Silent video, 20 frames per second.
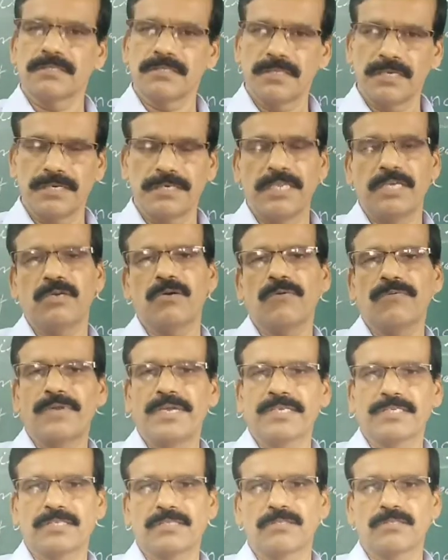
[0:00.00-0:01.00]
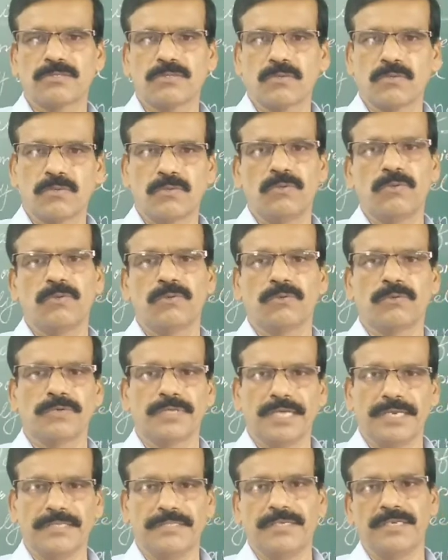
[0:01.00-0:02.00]
the League of Nations could
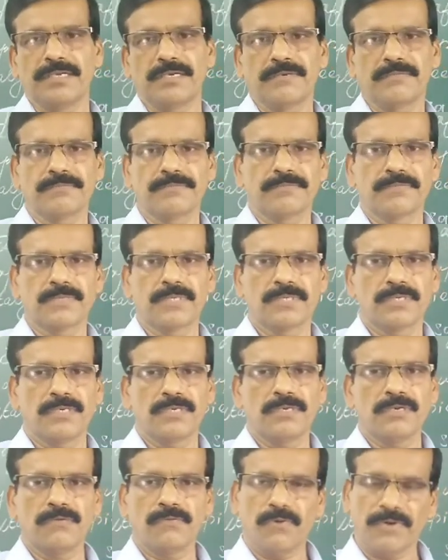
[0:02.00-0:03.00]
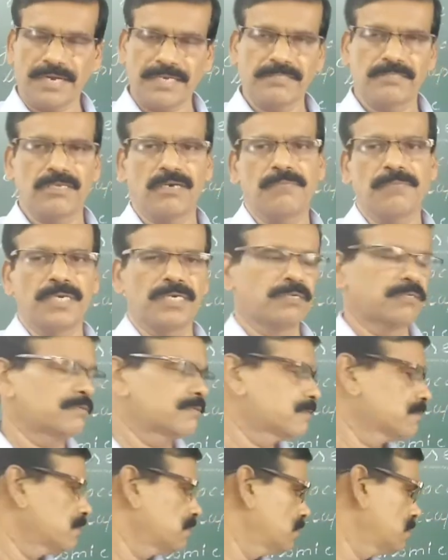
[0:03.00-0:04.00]
do anything. For example,